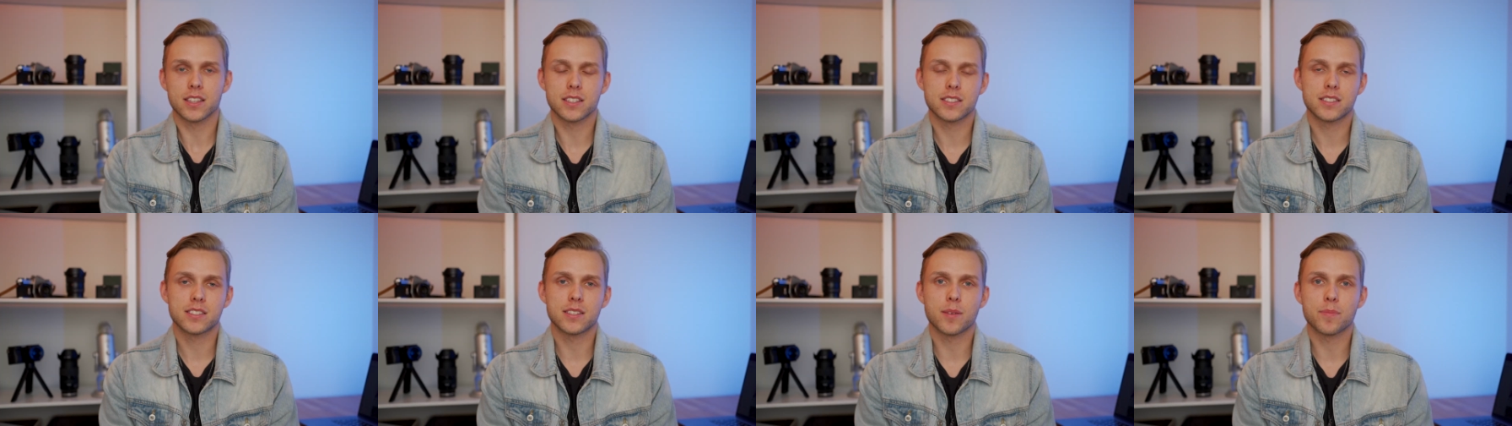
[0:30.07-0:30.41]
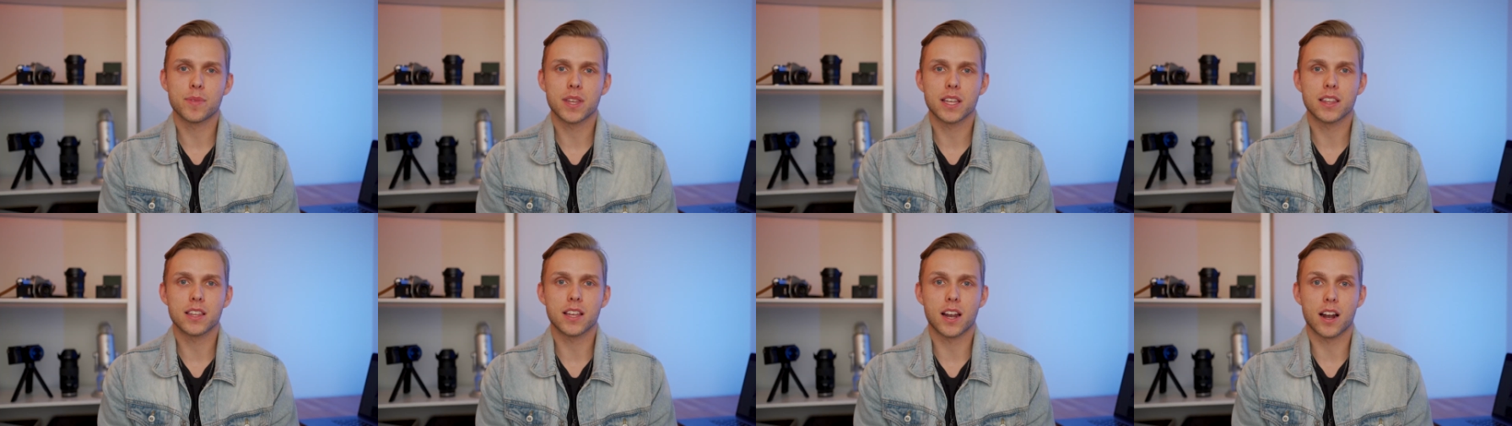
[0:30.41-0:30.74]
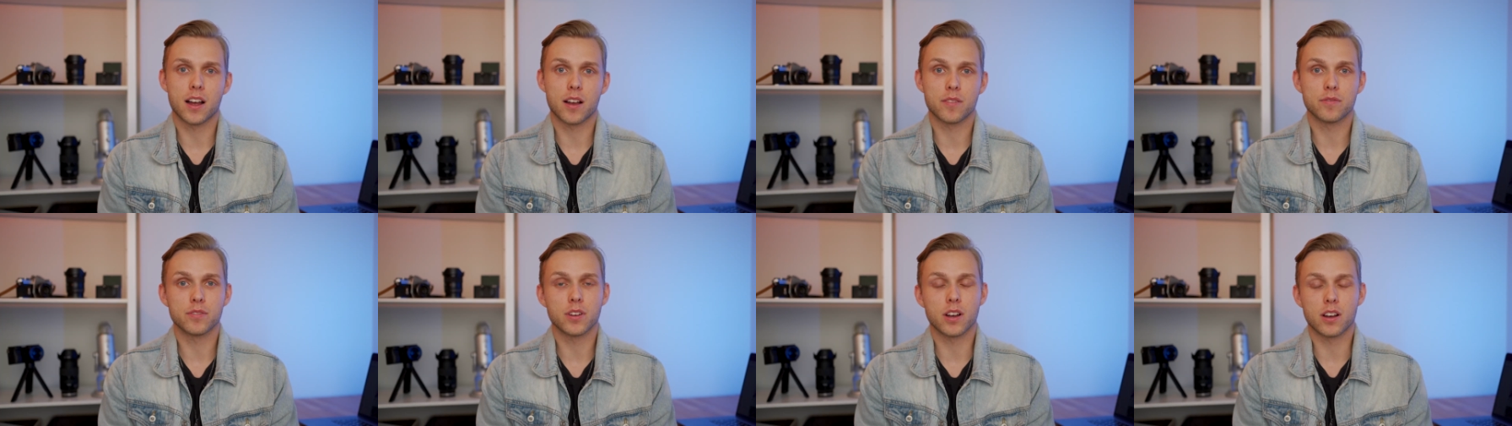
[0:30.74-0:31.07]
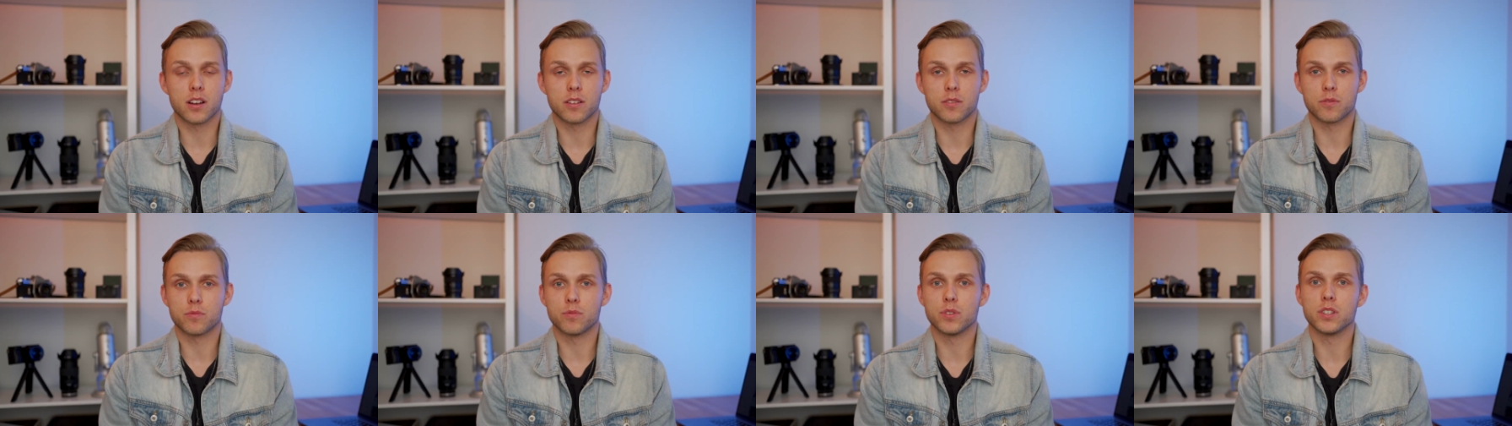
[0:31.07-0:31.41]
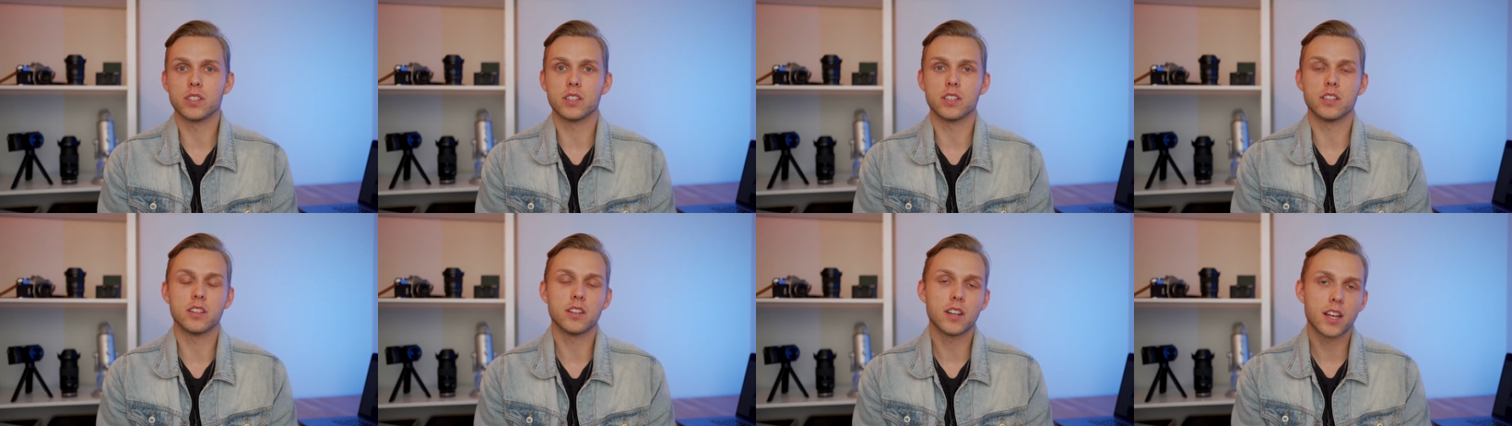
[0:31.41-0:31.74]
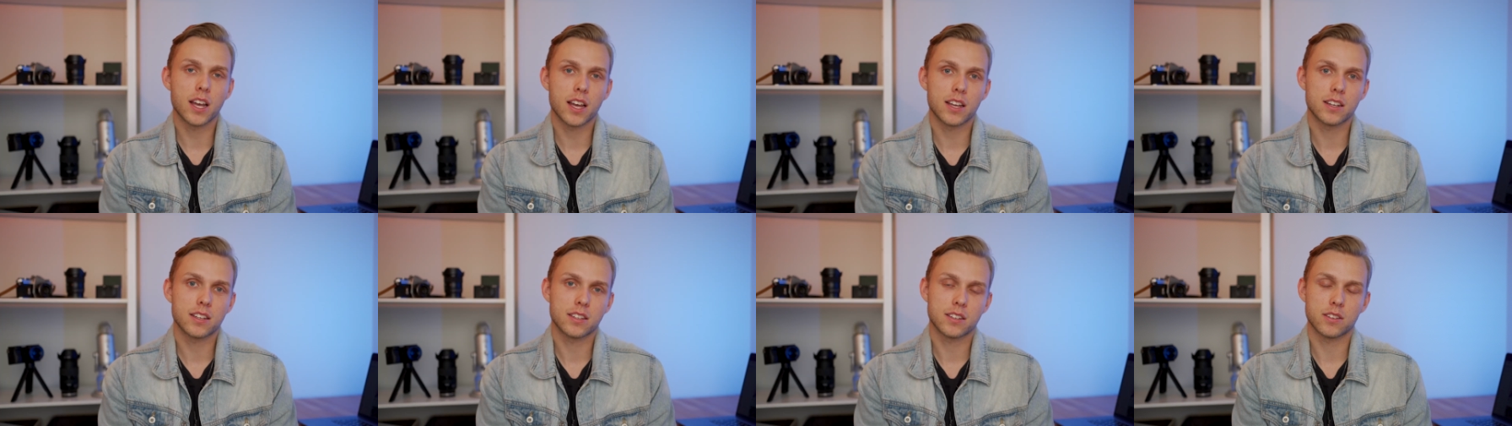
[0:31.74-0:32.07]
this is something that I've got really good
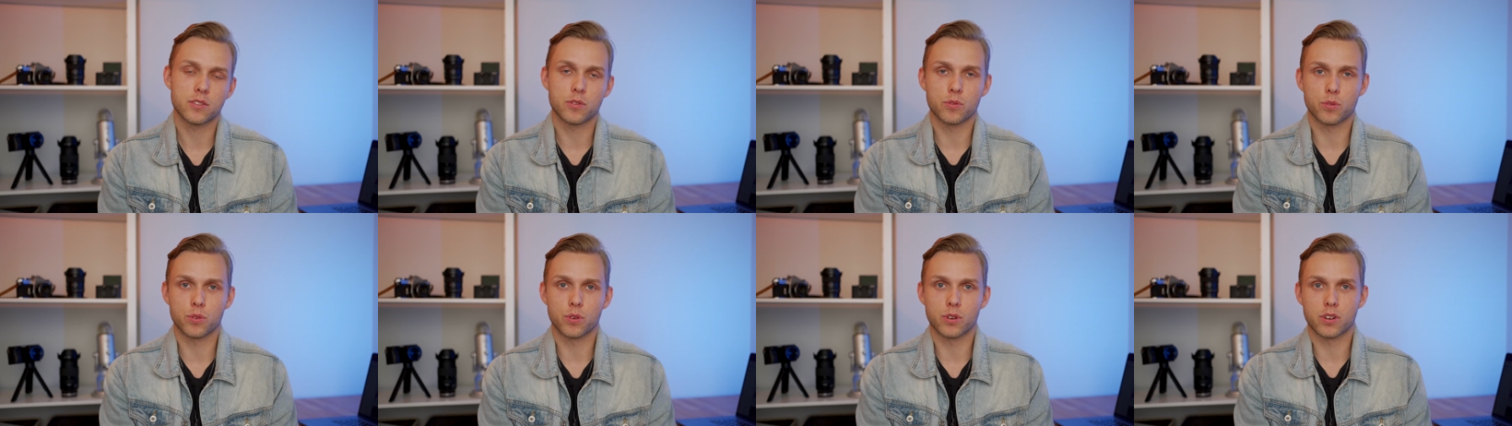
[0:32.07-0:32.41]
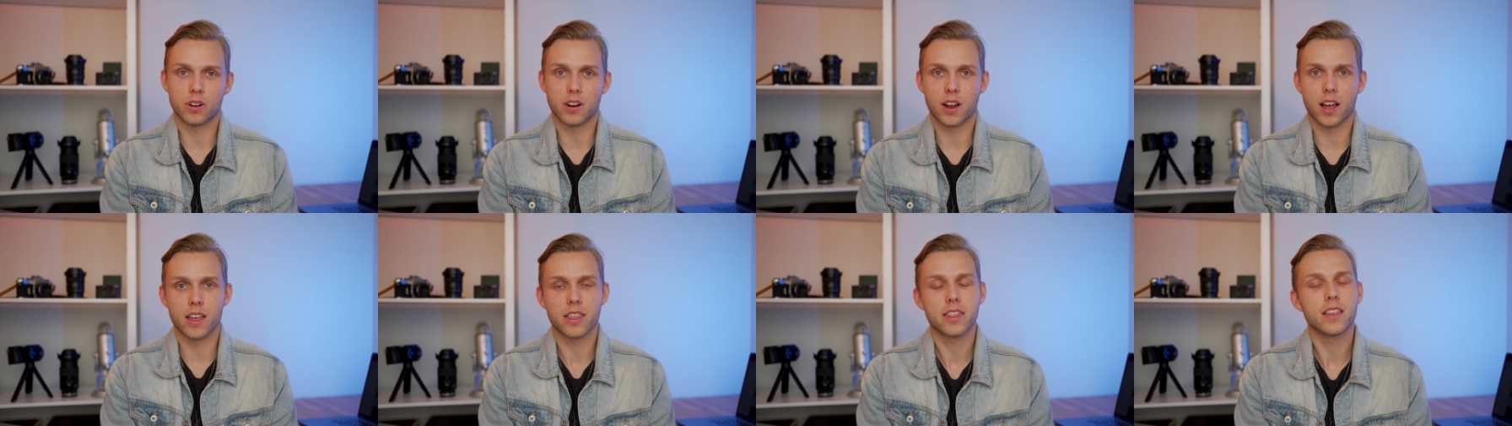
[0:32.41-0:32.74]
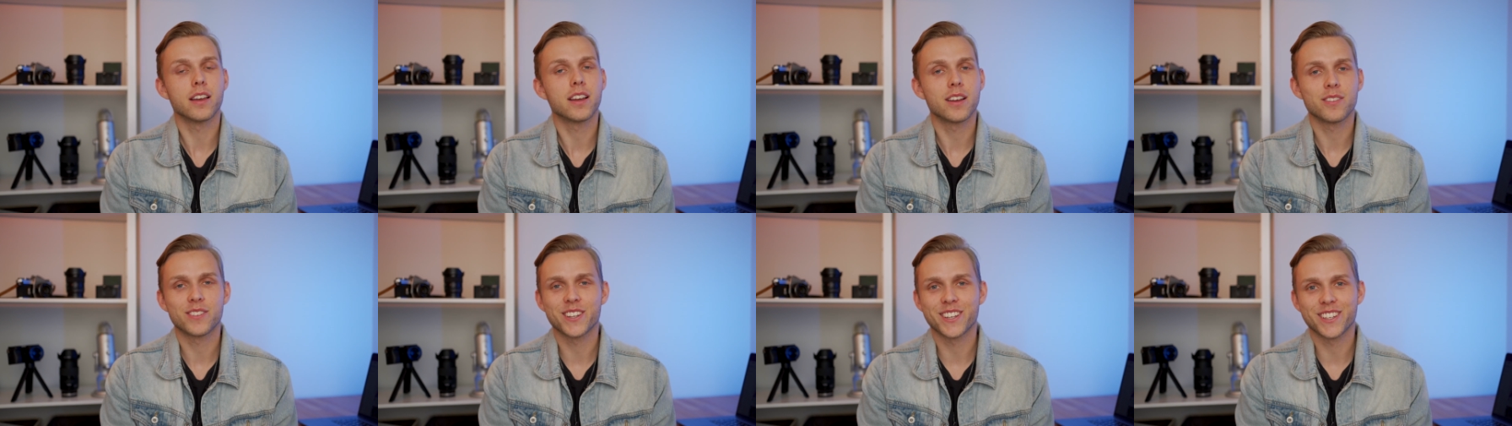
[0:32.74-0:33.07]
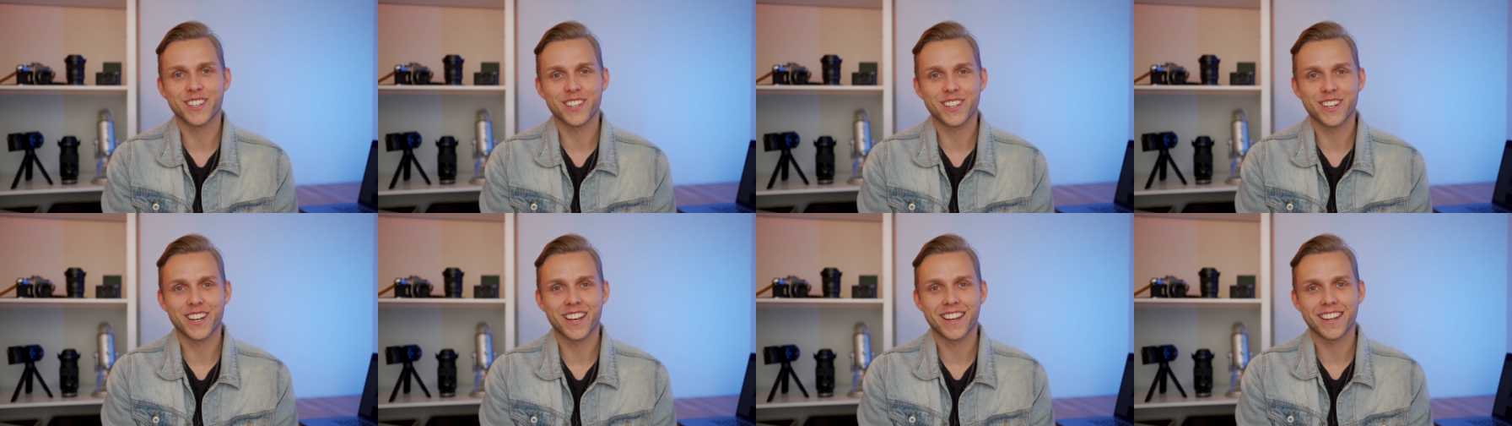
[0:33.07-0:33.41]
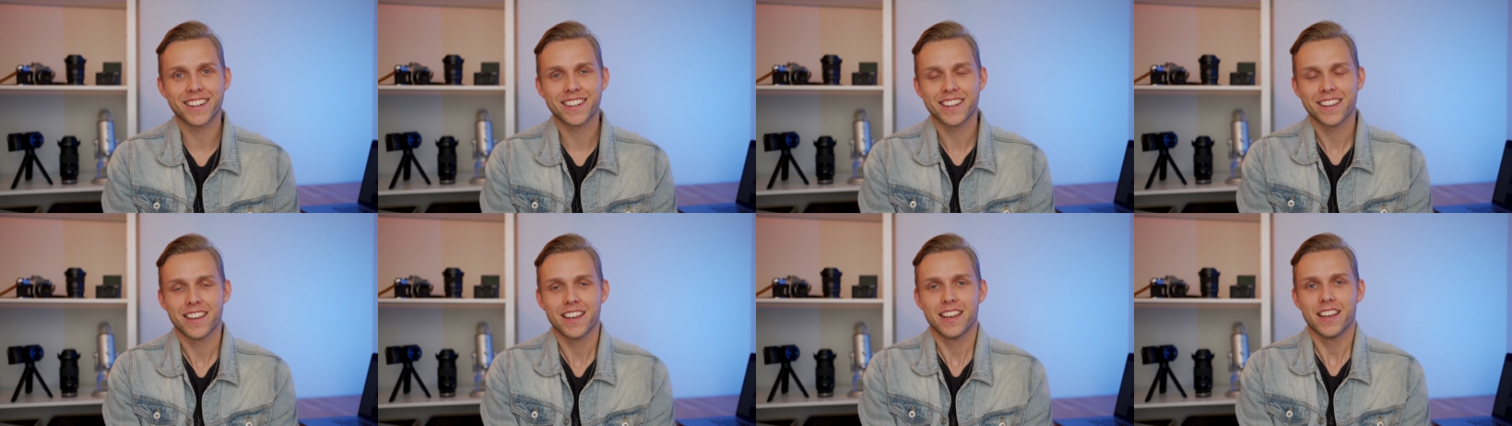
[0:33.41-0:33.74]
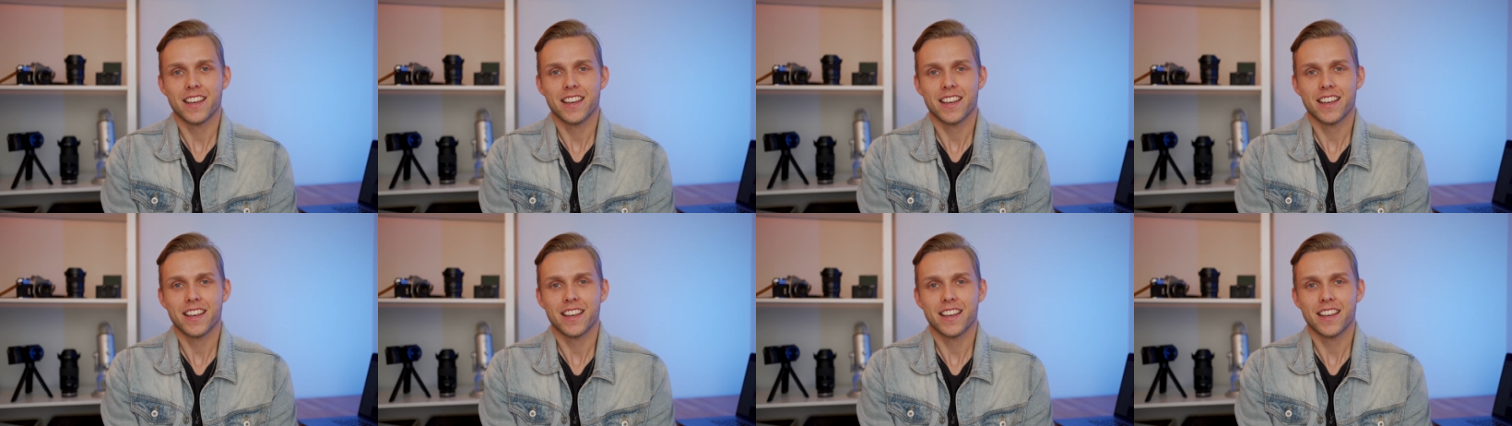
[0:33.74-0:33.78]
at, or I think I've got good at